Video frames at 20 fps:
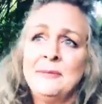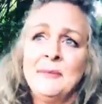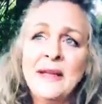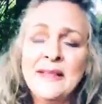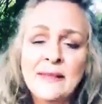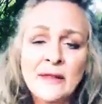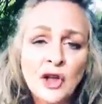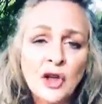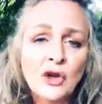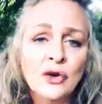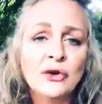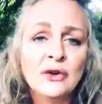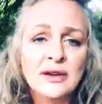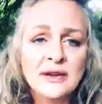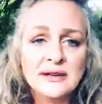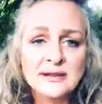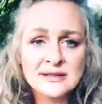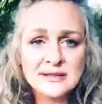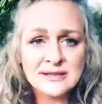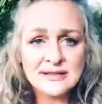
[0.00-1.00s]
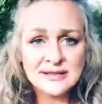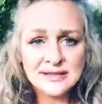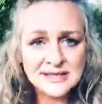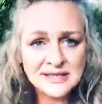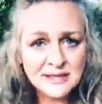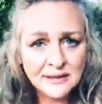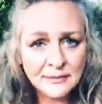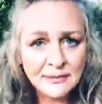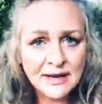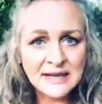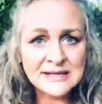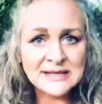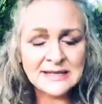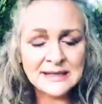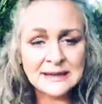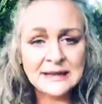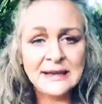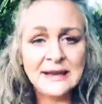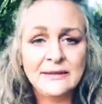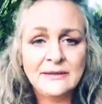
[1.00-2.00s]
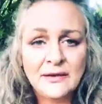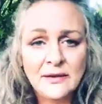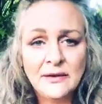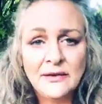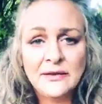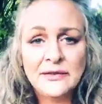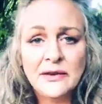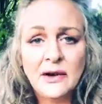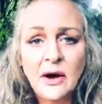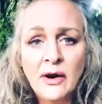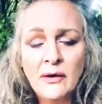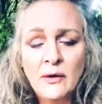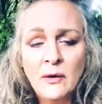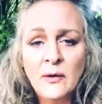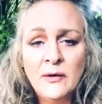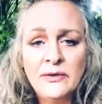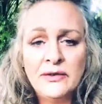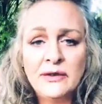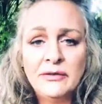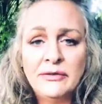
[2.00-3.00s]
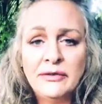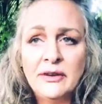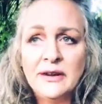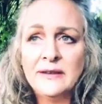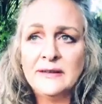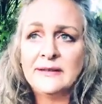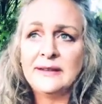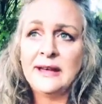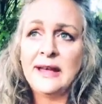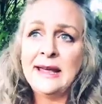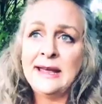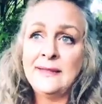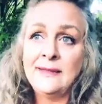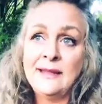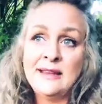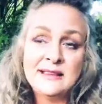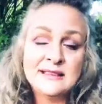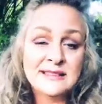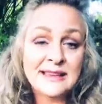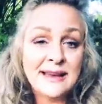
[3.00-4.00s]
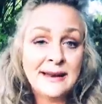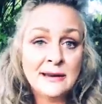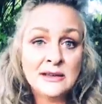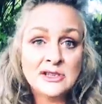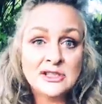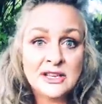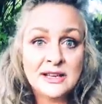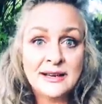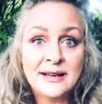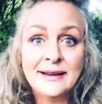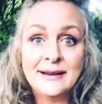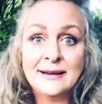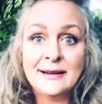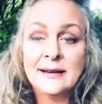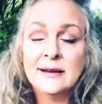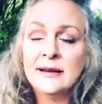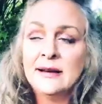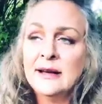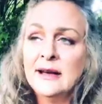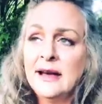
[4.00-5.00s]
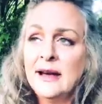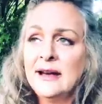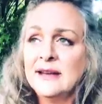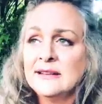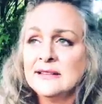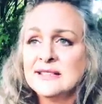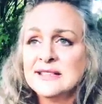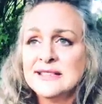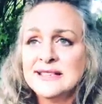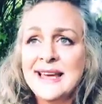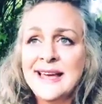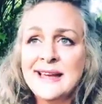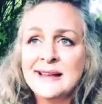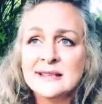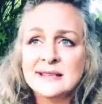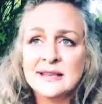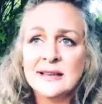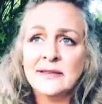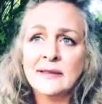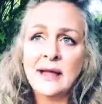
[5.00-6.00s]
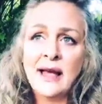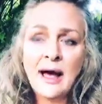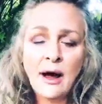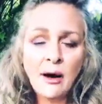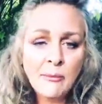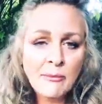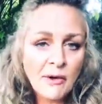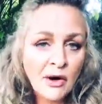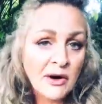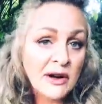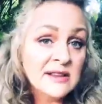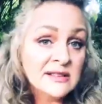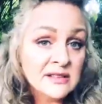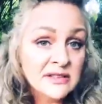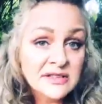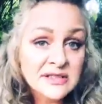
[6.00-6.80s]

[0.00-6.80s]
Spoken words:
In the gunas, the tamasic levels are all different in these energetic states, and our bodies are